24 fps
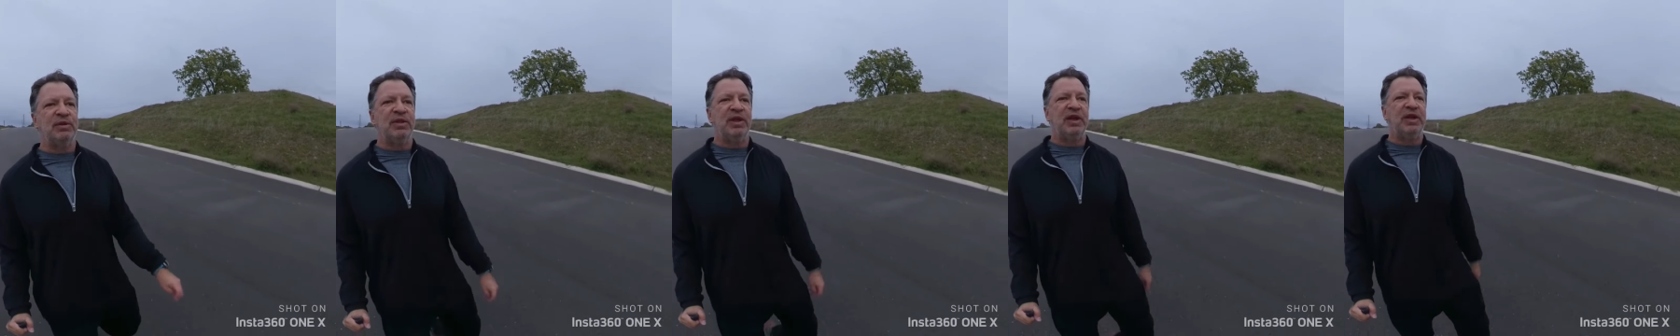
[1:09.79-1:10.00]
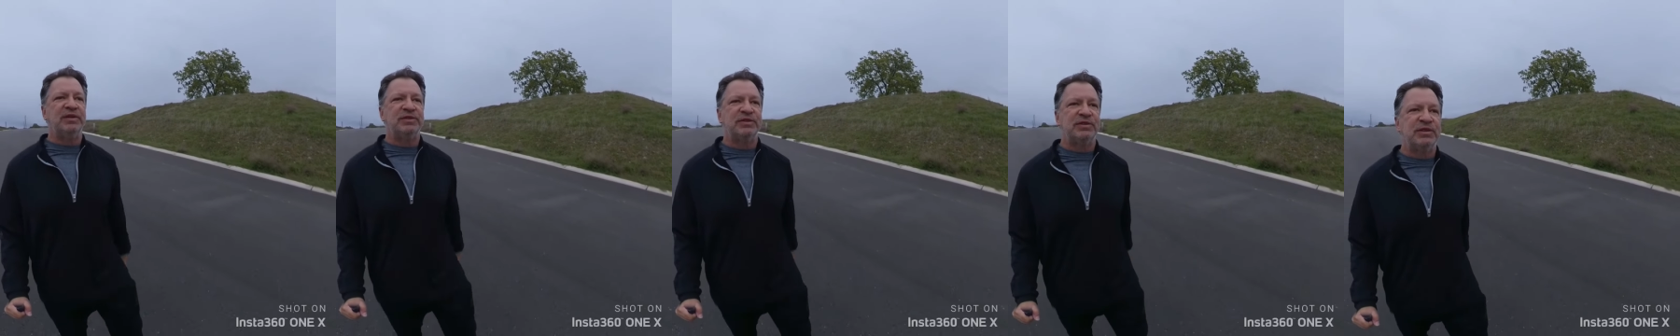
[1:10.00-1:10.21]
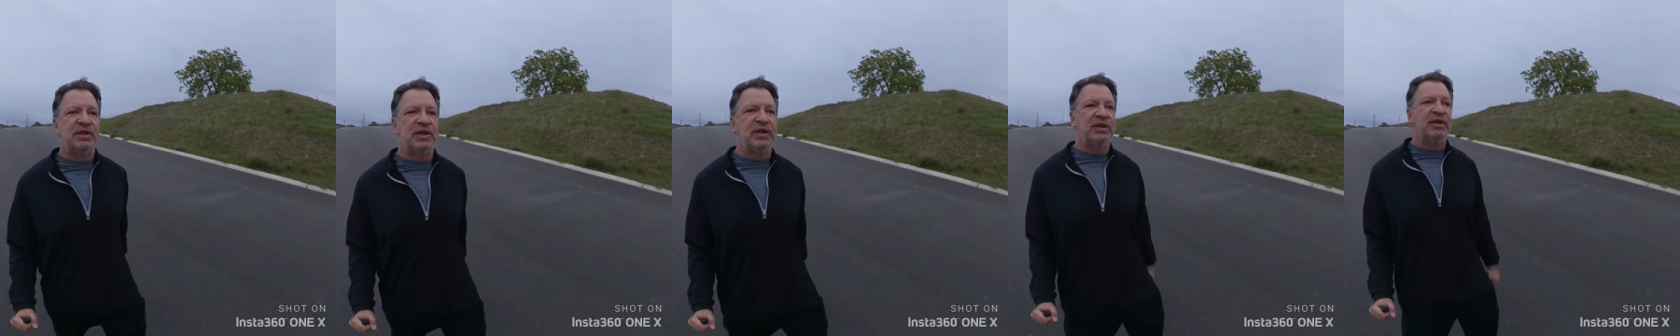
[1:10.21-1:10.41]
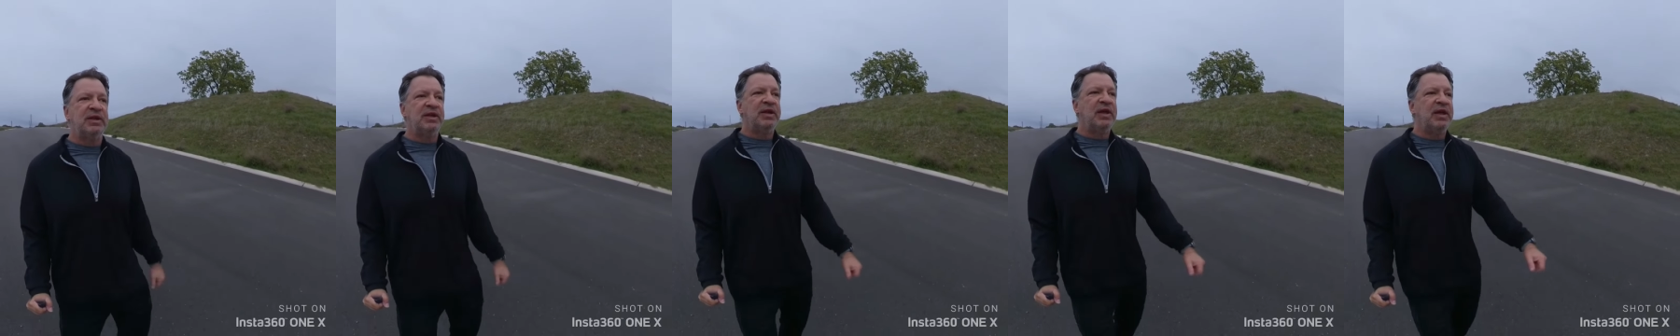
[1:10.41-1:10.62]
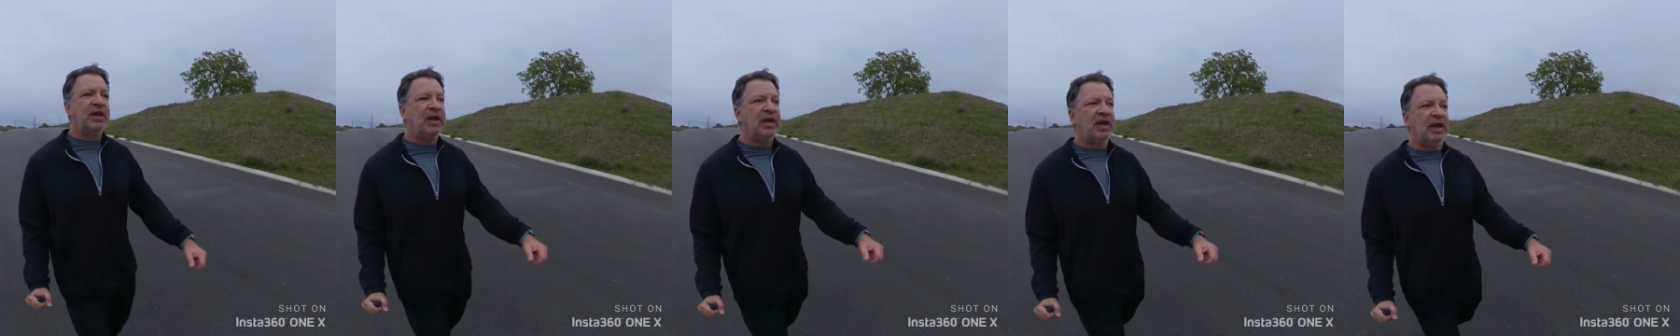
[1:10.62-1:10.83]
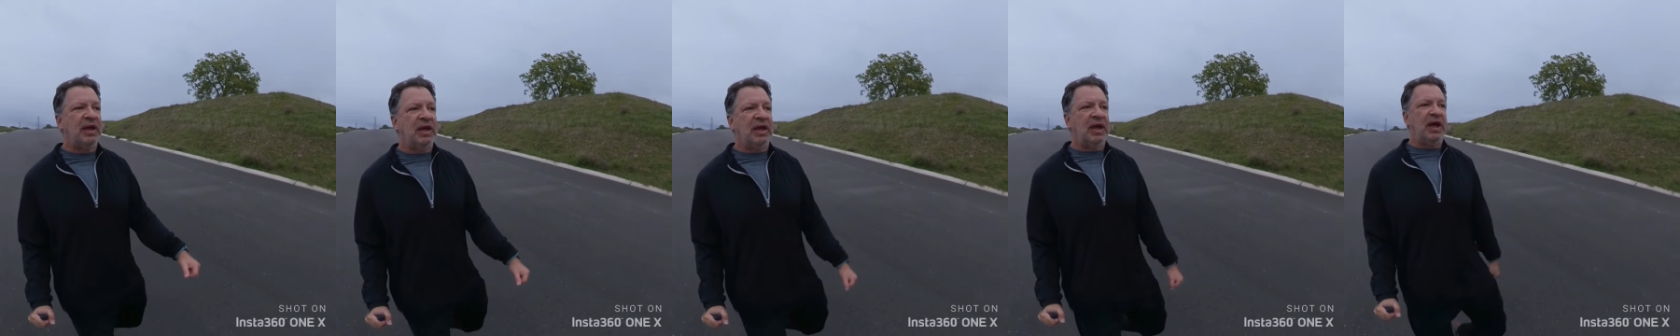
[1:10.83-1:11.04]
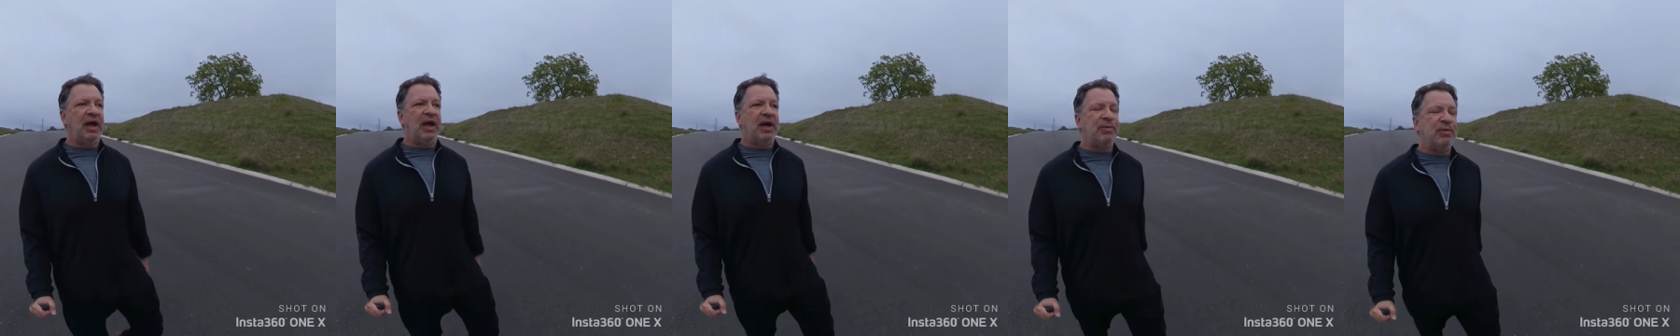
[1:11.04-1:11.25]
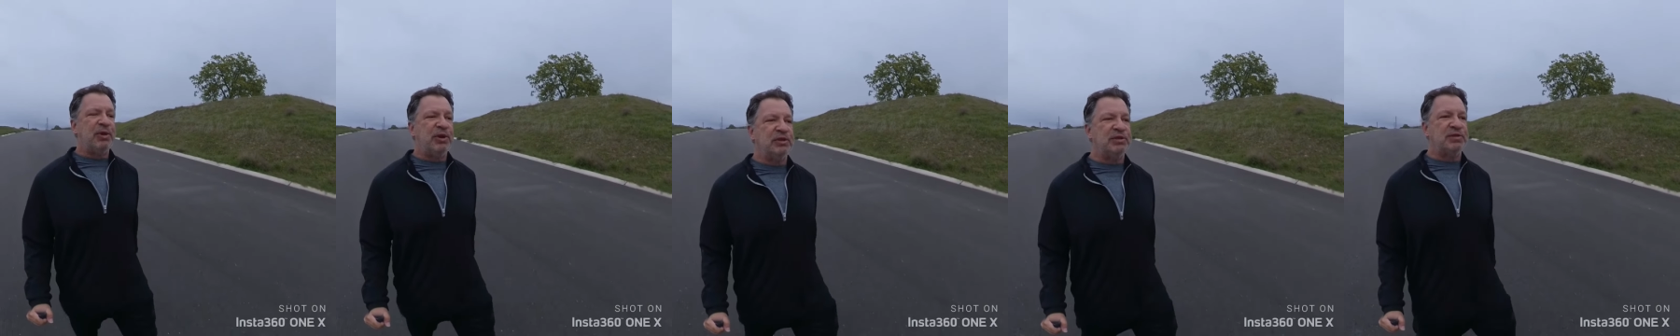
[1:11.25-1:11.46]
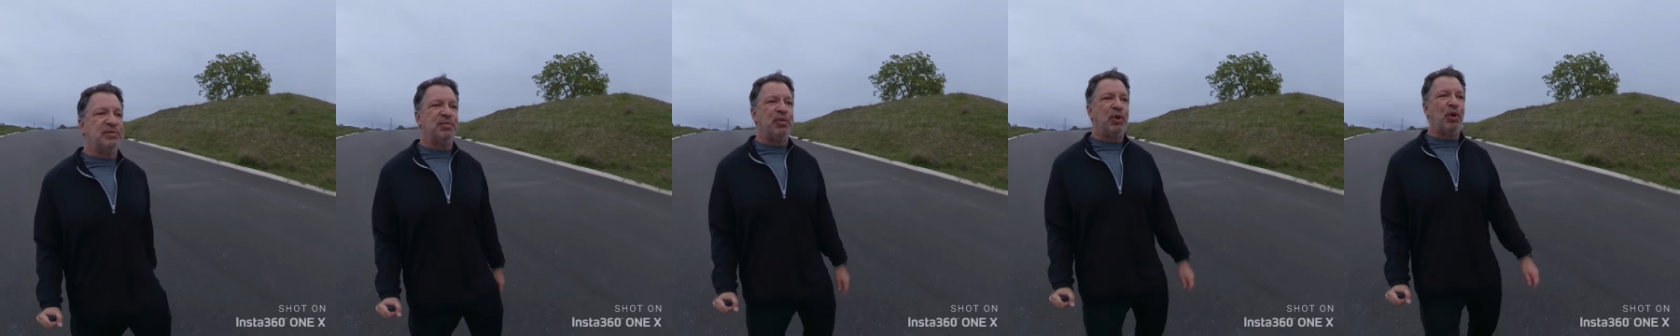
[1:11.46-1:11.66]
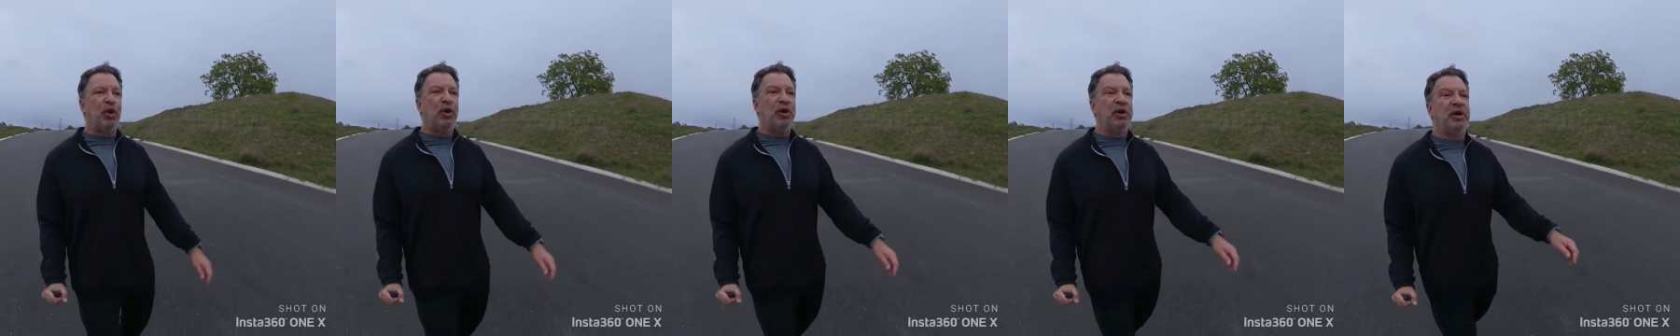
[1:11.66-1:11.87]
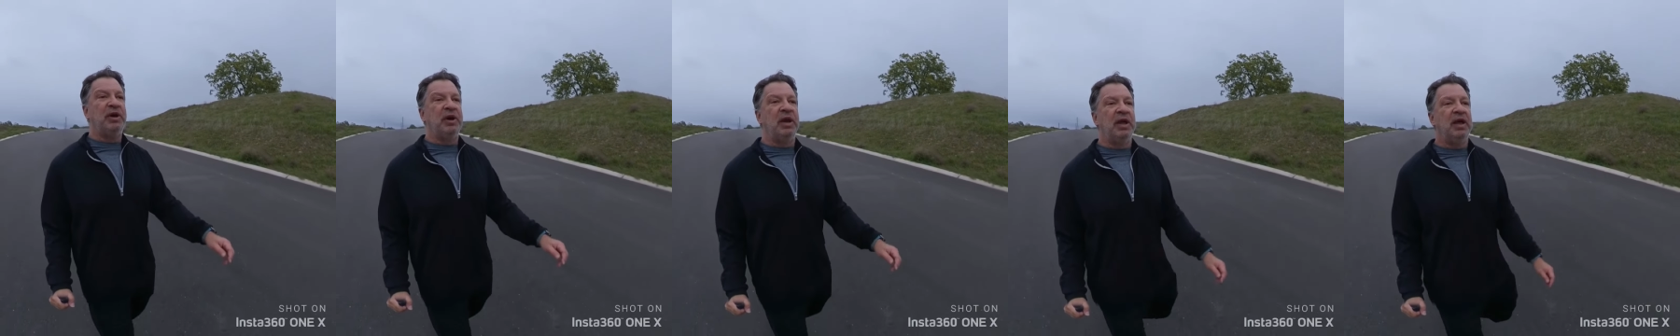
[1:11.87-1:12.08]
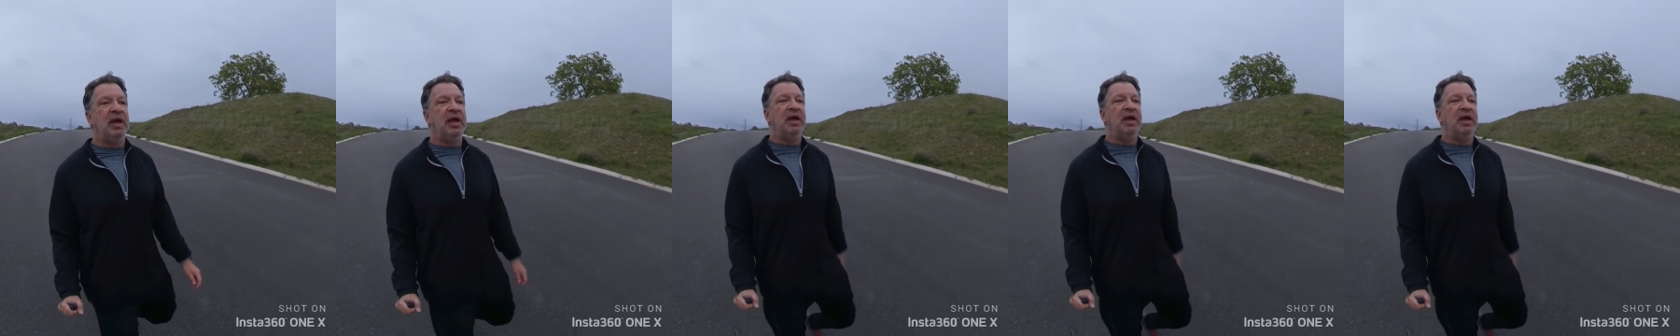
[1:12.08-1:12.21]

this. Uh, but it's important.